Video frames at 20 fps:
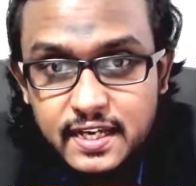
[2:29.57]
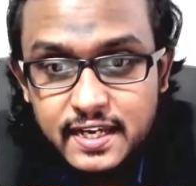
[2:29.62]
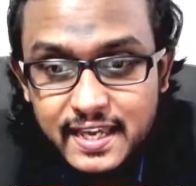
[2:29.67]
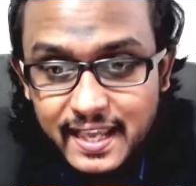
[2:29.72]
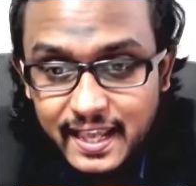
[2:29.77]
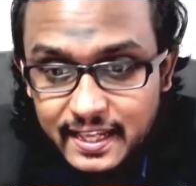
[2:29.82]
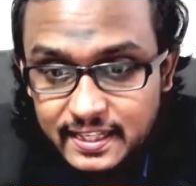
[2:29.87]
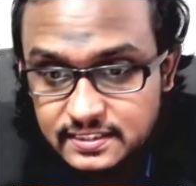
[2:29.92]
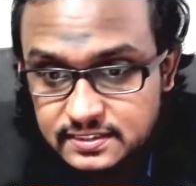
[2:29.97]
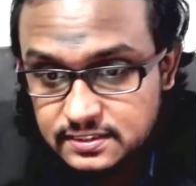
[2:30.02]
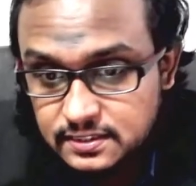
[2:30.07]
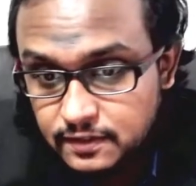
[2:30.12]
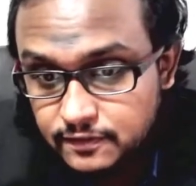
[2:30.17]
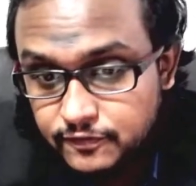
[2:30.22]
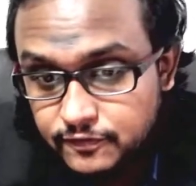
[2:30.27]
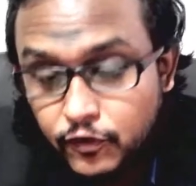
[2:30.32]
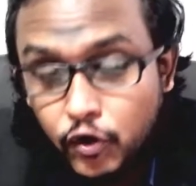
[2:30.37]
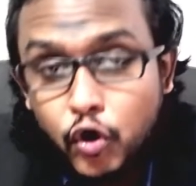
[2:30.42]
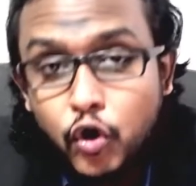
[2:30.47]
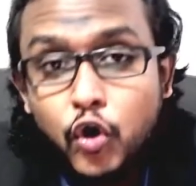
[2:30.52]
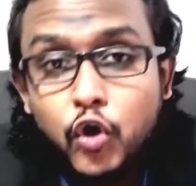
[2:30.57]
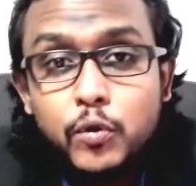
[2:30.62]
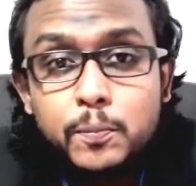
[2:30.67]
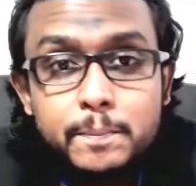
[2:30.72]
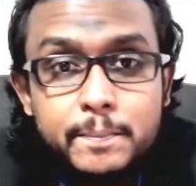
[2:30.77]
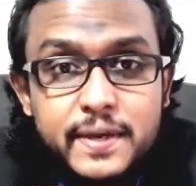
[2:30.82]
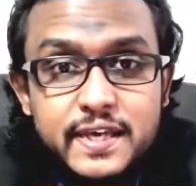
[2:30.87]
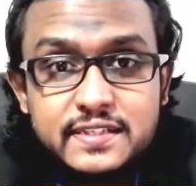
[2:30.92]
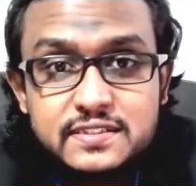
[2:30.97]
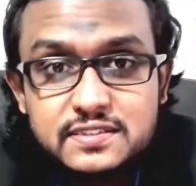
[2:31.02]
is for
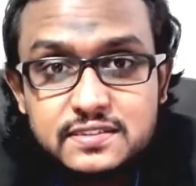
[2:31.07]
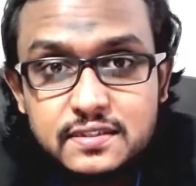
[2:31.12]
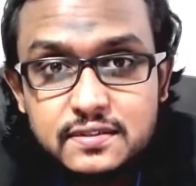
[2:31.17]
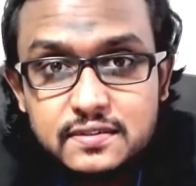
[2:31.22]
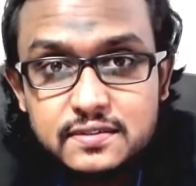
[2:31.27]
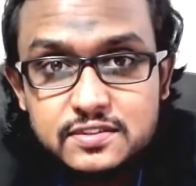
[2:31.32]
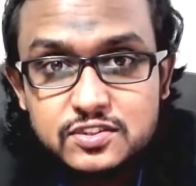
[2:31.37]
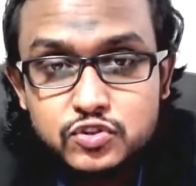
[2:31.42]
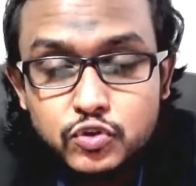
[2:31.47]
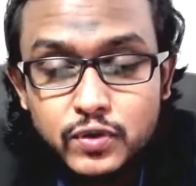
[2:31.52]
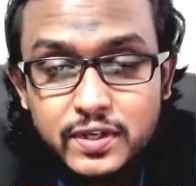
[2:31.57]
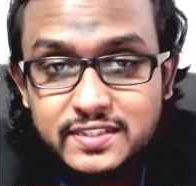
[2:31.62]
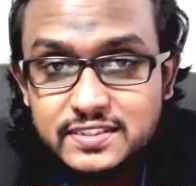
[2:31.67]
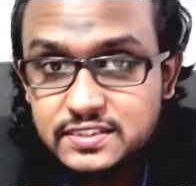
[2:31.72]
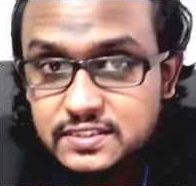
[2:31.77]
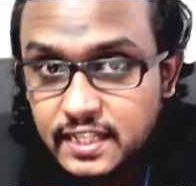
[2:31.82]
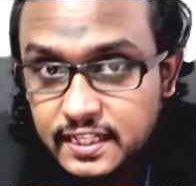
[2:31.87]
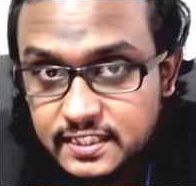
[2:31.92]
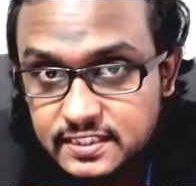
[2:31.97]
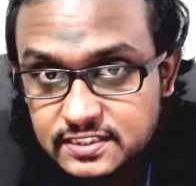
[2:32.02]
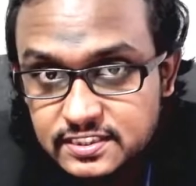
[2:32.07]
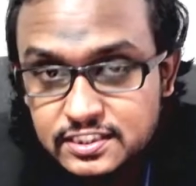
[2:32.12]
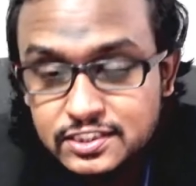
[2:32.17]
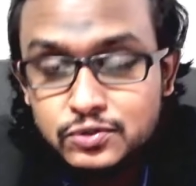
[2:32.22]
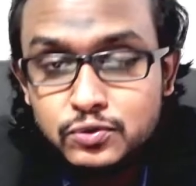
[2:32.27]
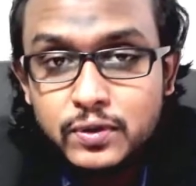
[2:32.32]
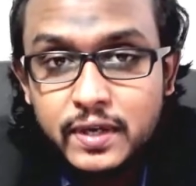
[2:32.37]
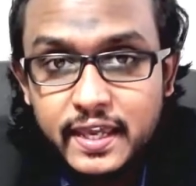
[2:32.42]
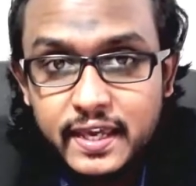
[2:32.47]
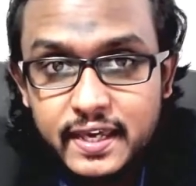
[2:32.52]
home-based students, that is
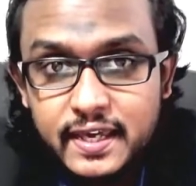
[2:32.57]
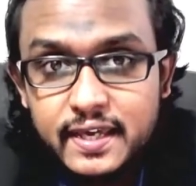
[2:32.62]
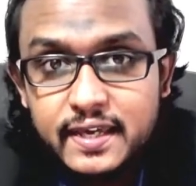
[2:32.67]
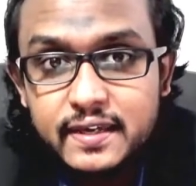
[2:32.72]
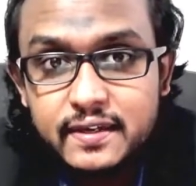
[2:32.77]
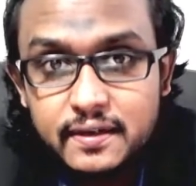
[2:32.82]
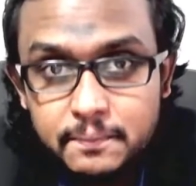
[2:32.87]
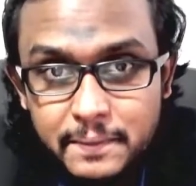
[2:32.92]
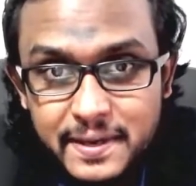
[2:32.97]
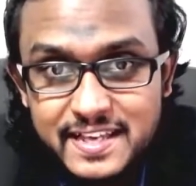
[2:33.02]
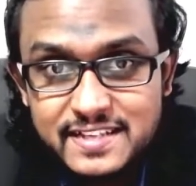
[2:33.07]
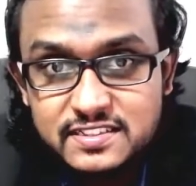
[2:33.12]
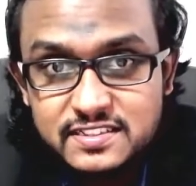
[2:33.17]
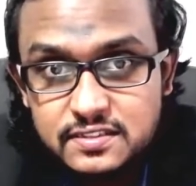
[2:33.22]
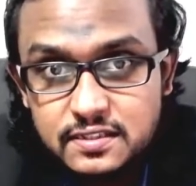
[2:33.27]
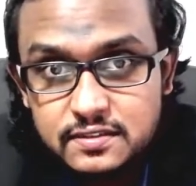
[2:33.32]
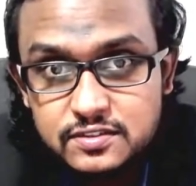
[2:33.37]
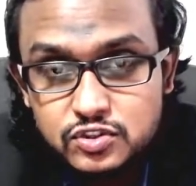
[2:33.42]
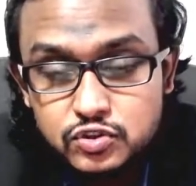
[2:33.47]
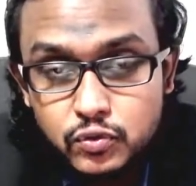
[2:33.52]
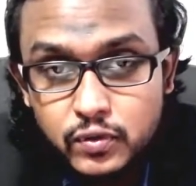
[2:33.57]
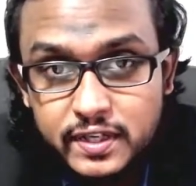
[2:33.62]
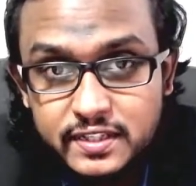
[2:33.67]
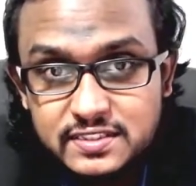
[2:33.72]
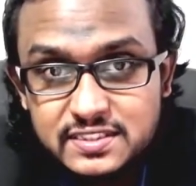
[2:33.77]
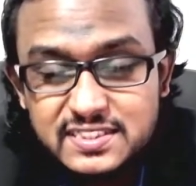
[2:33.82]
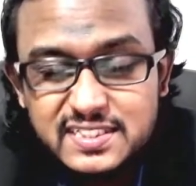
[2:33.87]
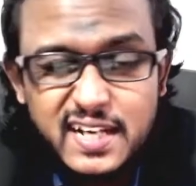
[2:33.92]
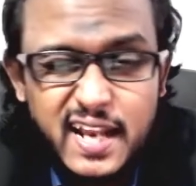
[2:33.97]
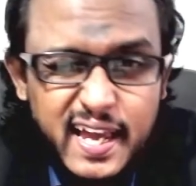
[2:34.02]
UK-based
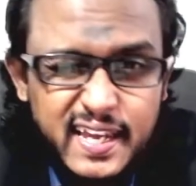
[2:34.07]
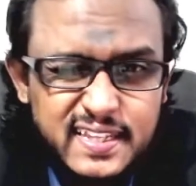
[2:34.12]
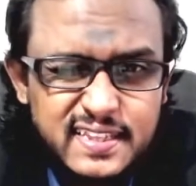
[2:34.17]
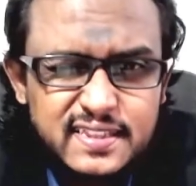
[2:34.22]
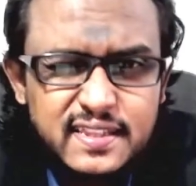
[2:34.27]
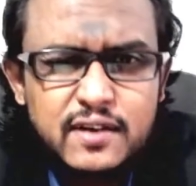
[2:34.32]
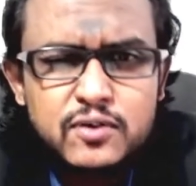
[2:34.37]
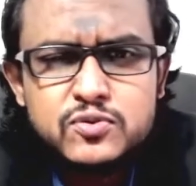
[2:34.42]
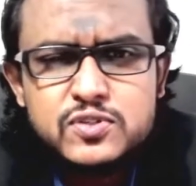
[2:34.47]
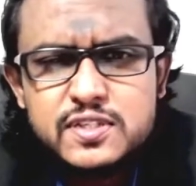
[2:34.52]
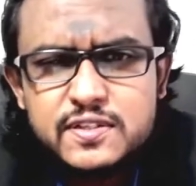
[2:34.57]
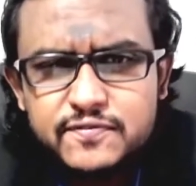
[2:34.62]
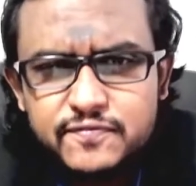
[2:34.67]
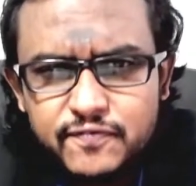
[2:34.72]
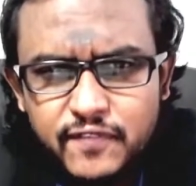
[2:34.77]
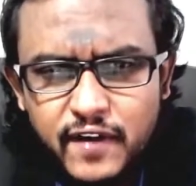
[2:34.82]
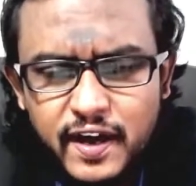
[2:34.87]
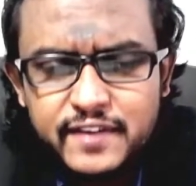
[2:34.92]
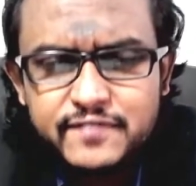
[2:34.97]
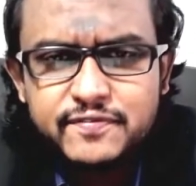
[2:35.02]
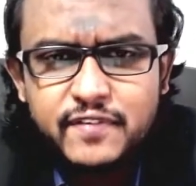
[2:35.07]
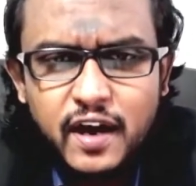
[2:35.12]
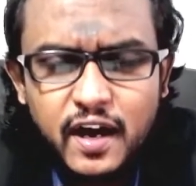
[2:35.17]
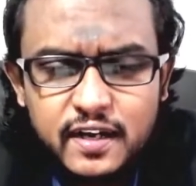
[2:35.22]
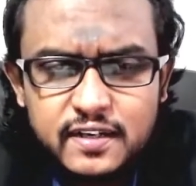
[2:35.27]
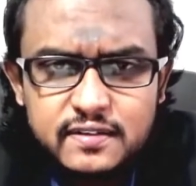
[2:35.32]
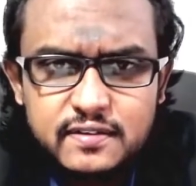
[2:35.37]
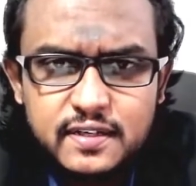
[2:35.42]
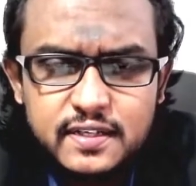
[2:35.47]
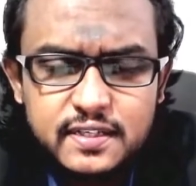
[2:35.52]
students,
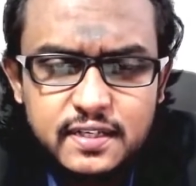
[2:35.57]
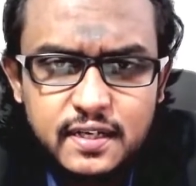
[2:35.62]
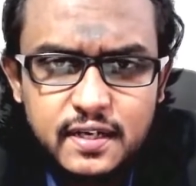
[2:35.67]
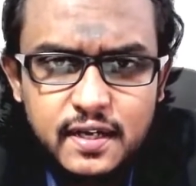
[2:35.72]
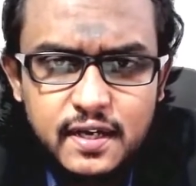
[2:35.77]
9,500